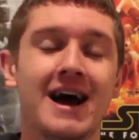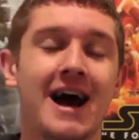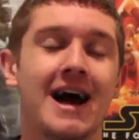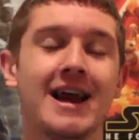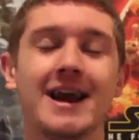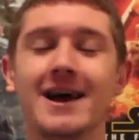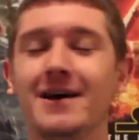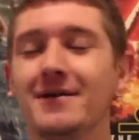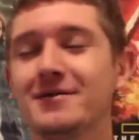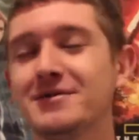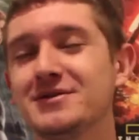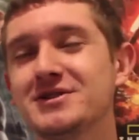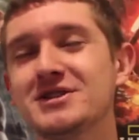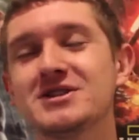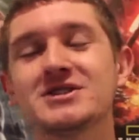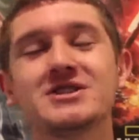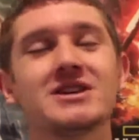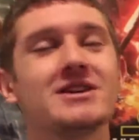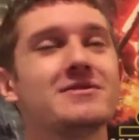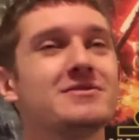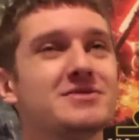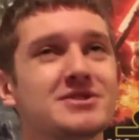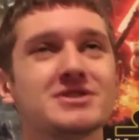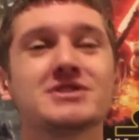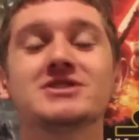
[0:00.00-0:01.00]
and
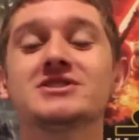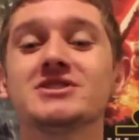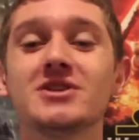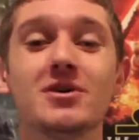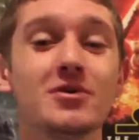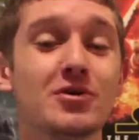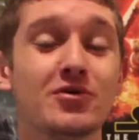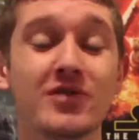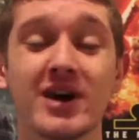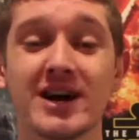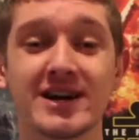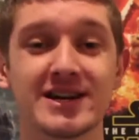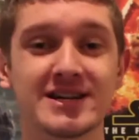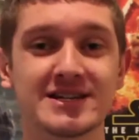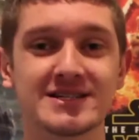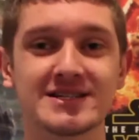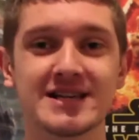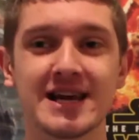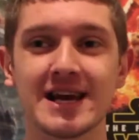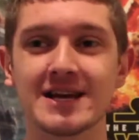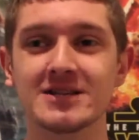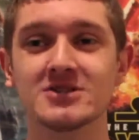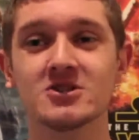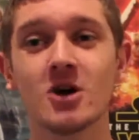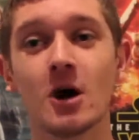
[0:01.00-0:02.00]
it was just so great to
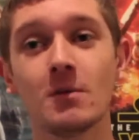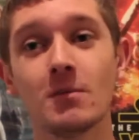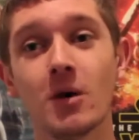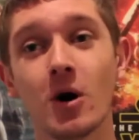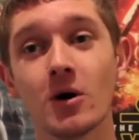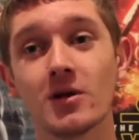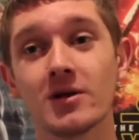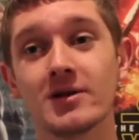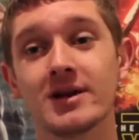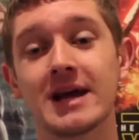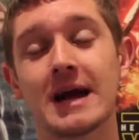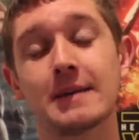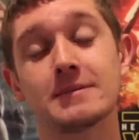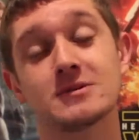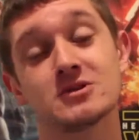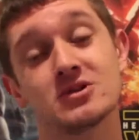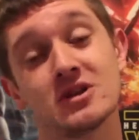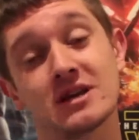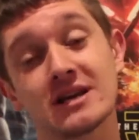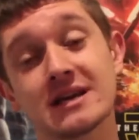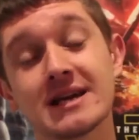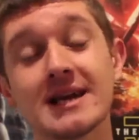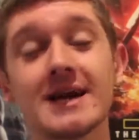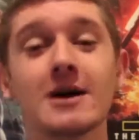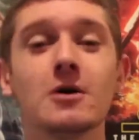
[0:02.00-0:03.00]
see. And Tom Holland
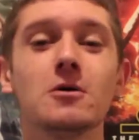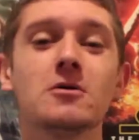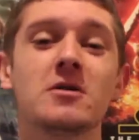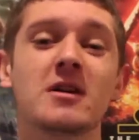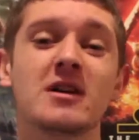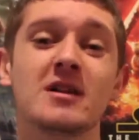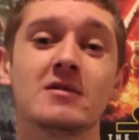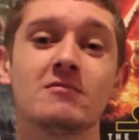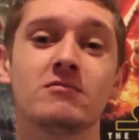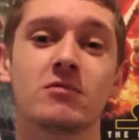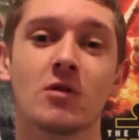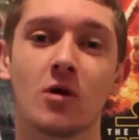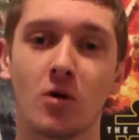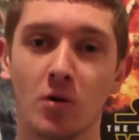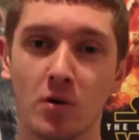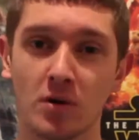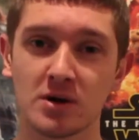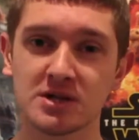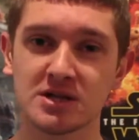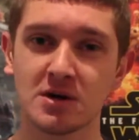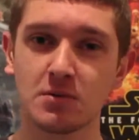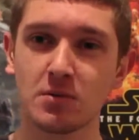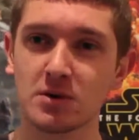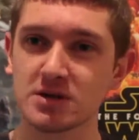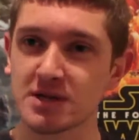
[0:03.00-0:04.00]
absolutely killed it in the role.
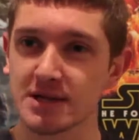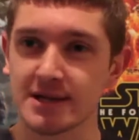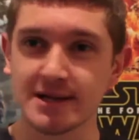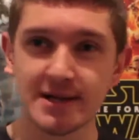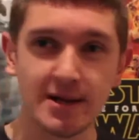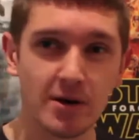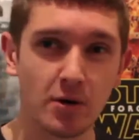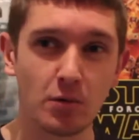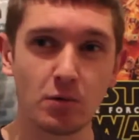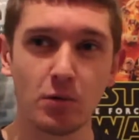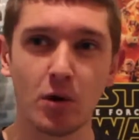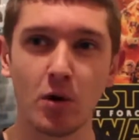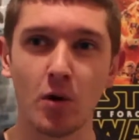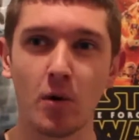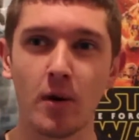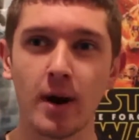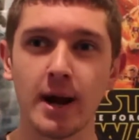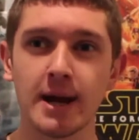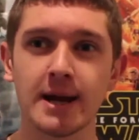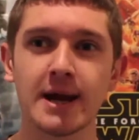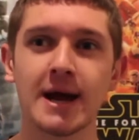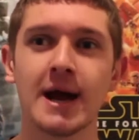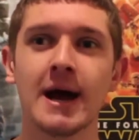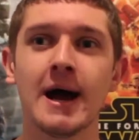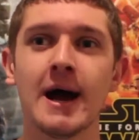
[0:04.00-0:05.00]
So I was a little
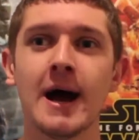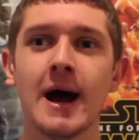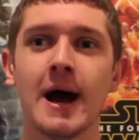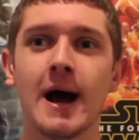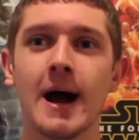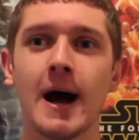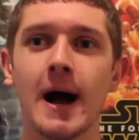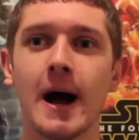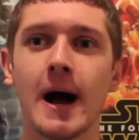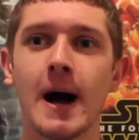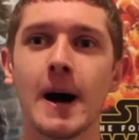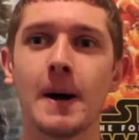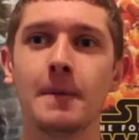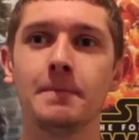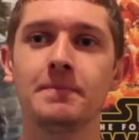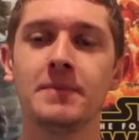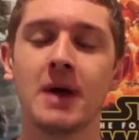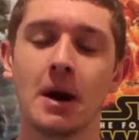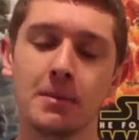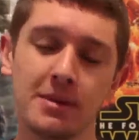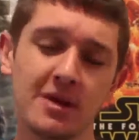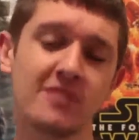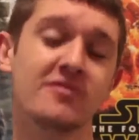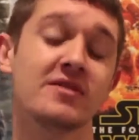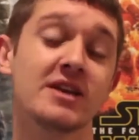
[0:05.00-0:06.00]
worried. I
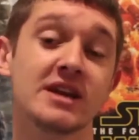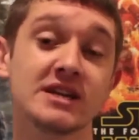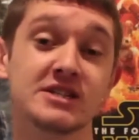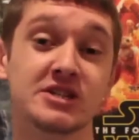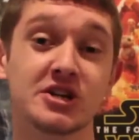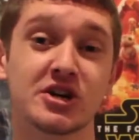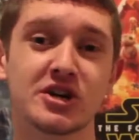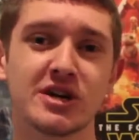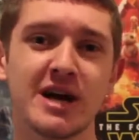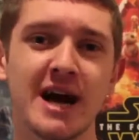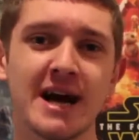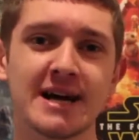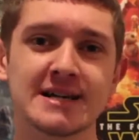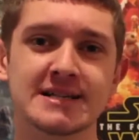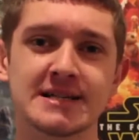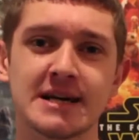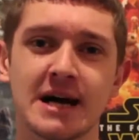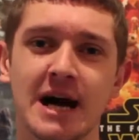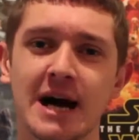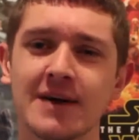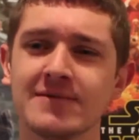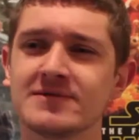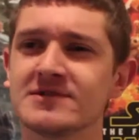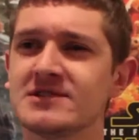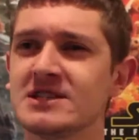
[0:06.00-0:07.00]
think he's a good actor.
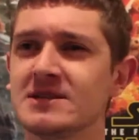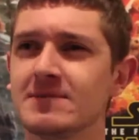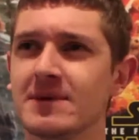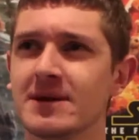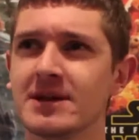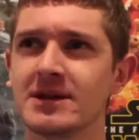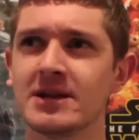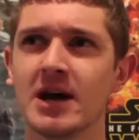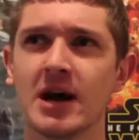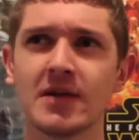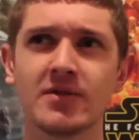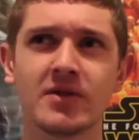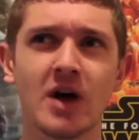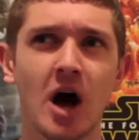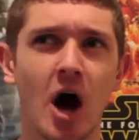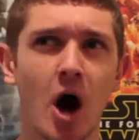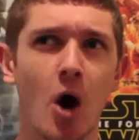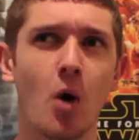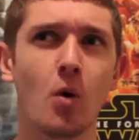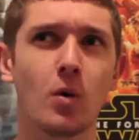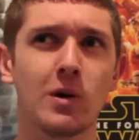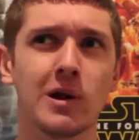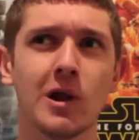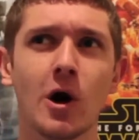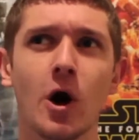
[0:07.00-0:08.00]
I haven't seen him in a
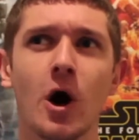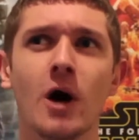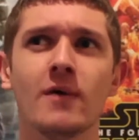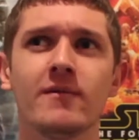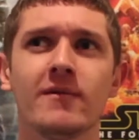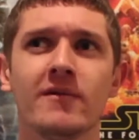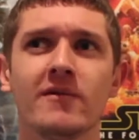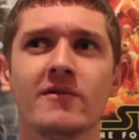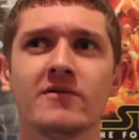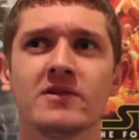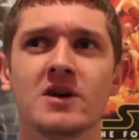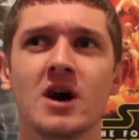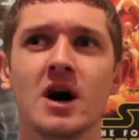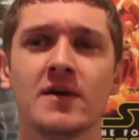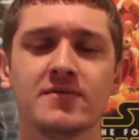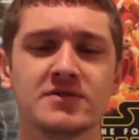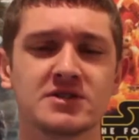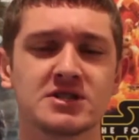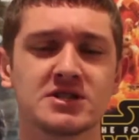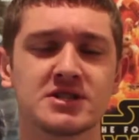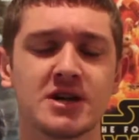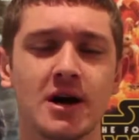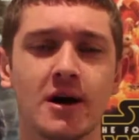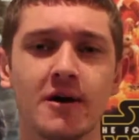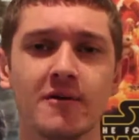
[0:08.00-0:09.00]
whole lot of other
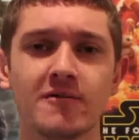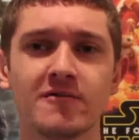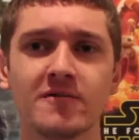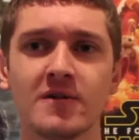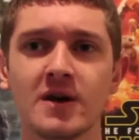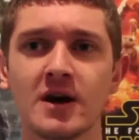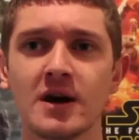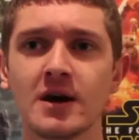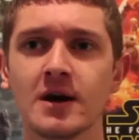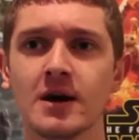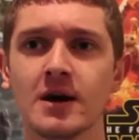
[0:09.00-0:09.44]
stuff.